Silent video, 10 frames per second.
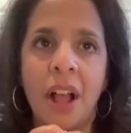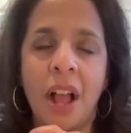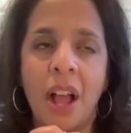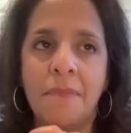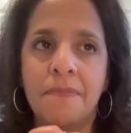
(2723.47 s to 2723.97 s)

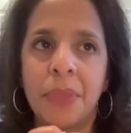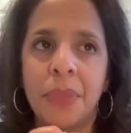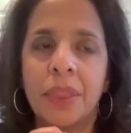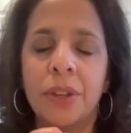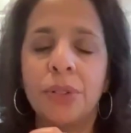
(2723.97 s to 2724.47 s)
um,
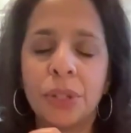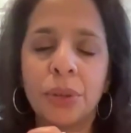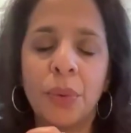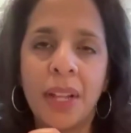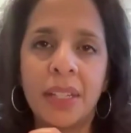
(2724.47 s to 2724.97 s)
those are
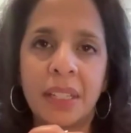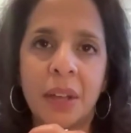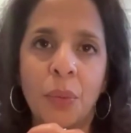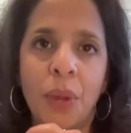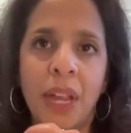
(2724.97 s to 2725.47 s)
the ones
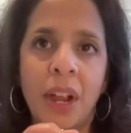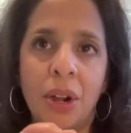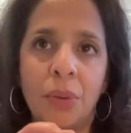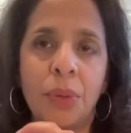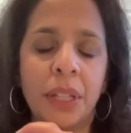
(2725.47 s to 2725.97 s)
that we
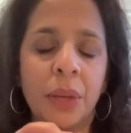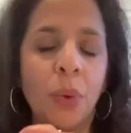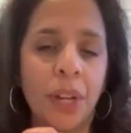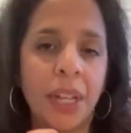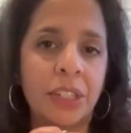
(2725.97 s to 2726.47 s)
are really
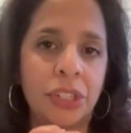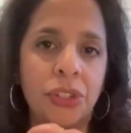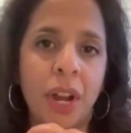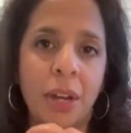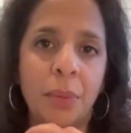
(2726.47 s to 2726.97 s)
working to
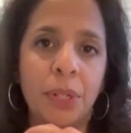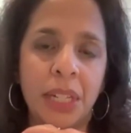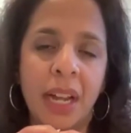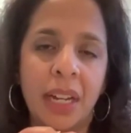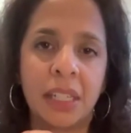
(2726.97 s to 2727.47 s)
try to
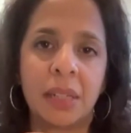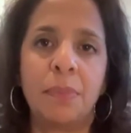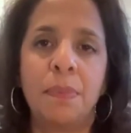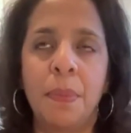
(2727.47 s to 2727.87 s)
protect.